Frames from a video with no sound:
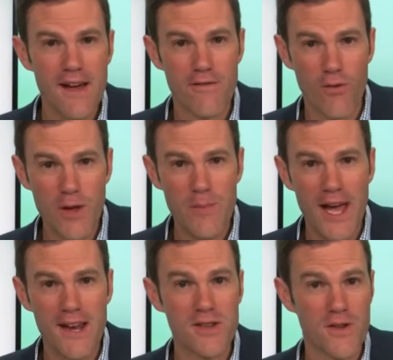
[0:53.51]
40
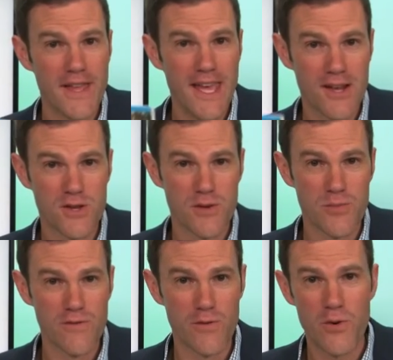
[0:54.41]
pages on the council
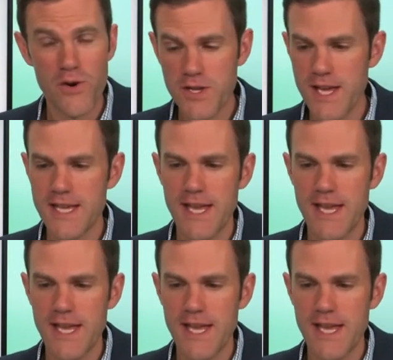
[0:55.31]
approval process.